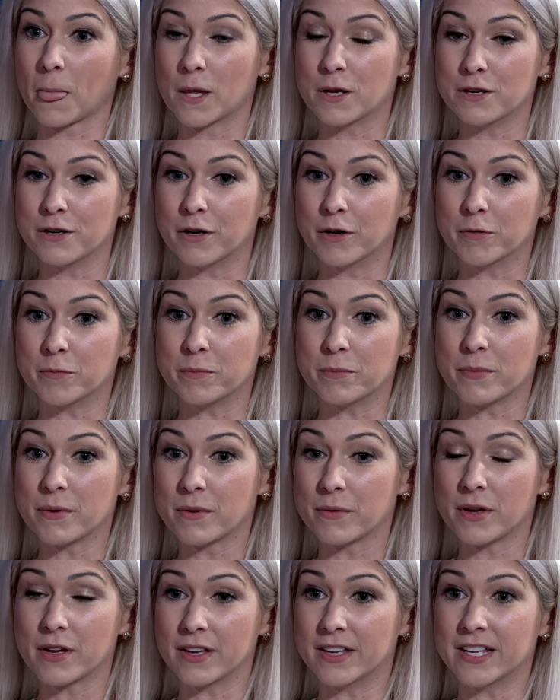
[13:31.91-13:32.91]

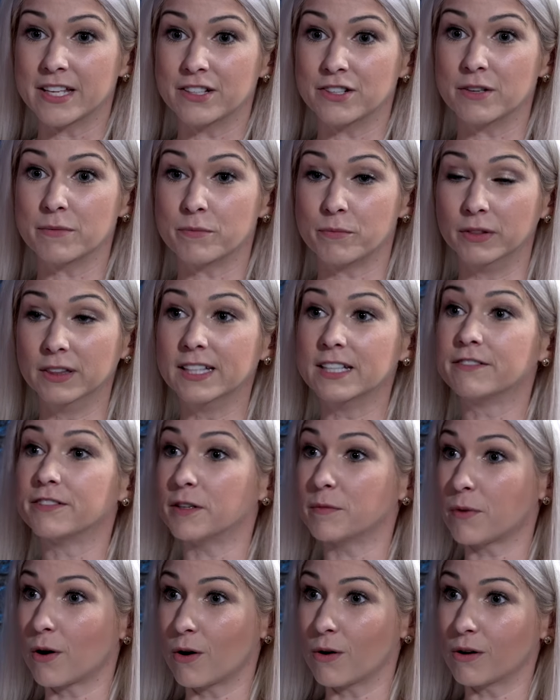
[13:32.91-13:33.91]
live
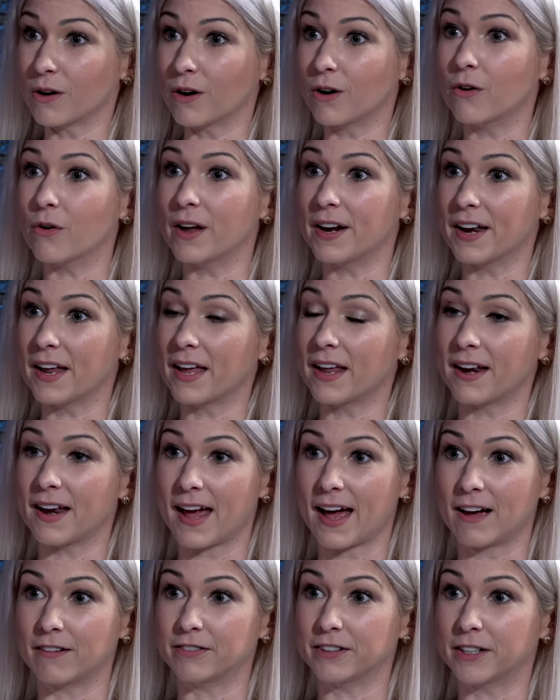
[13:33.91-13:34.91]
in POCO and
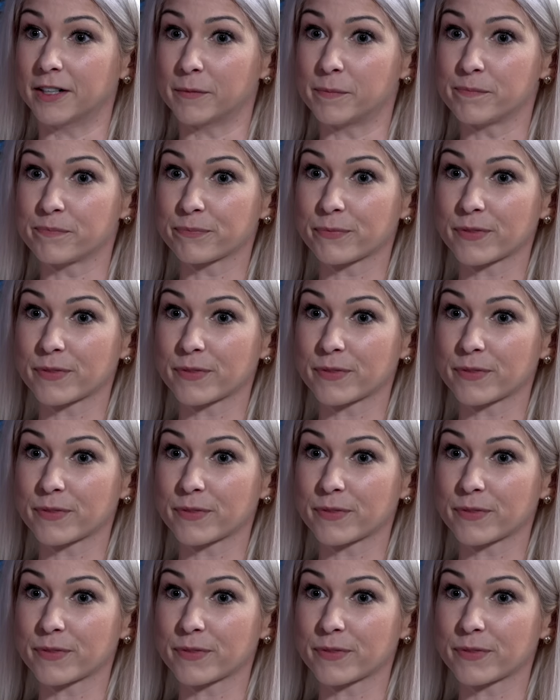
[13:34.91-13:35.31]
have a